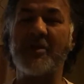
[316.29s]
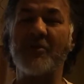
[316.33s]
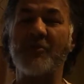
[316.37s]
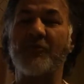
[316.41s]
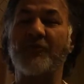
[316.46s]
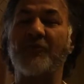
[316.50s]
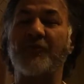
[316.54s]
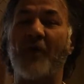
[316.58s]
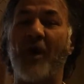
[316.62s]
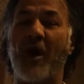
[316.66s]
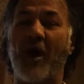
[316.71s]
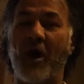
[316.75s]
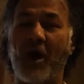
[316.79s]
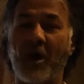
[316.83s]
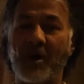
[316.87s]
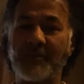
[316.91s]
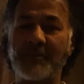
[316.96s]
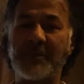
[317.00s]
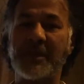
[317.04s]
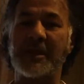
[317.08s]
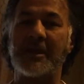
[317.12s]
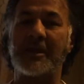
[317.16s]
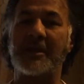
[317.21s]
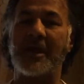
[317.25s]

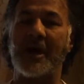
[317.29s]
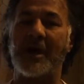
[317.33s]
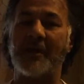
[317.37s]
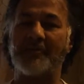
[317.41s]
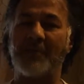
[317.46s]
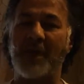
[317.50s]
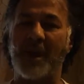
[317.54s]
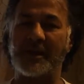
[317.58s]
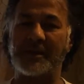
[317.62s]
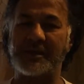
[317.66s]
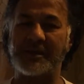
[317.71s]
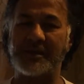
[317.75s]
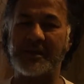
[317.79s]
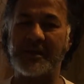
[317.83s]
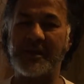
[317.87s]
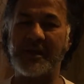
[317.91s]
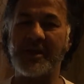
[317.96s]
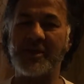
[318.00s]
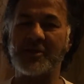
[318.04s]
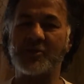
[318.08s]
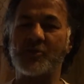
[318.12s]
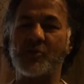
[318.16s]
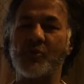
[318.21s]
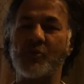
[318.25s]
forming a body
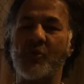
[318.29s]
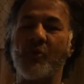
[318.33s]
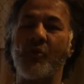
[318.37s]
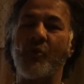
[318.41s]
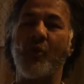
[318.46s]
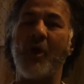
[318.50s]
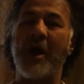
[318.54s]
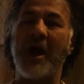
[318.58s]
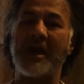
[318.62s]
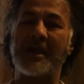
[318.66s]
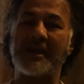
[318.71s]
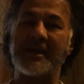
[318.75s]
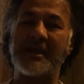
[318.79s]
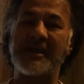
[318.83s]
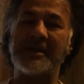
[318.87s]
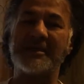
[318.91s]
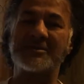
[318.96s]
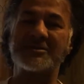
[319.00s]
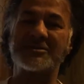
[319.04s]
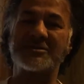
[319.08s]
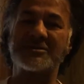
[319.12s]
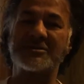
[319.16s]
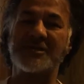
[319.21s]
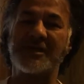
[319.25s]
to go
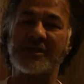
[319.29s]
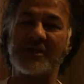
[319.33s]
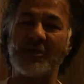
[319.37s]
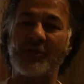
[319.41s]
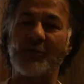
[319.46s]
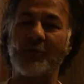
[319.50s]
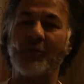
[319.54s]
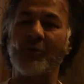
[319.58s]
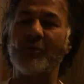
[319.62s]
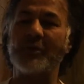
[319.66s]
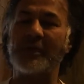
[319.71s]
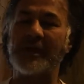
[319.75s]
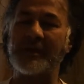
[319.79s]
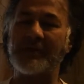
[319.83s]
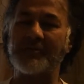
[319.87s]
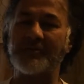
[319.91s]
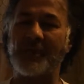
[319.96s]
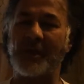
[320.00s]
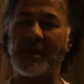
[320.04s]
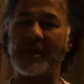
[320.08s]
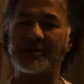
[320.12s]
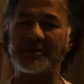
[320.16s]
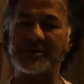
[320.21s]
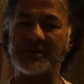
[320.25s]
against the ruling
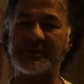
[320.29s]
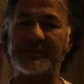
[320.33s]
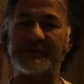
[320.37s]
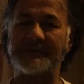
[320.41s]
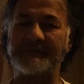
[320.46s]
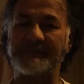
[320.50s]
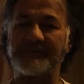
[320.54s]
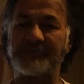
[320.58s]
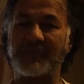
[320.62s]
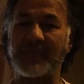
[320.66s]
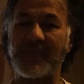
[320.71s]
party.